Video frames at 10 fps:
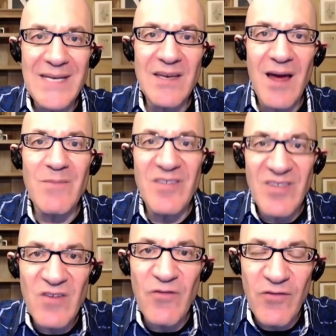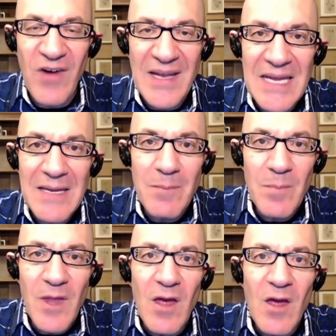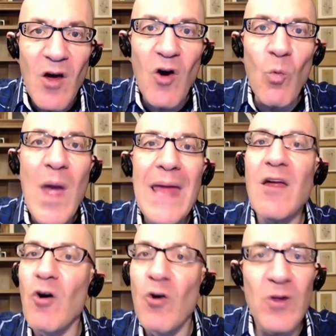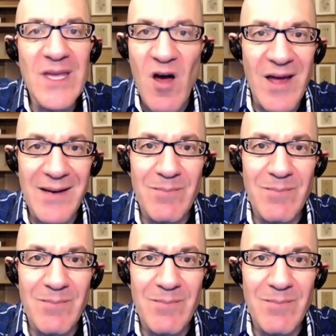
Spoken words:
time to seek for funding early on.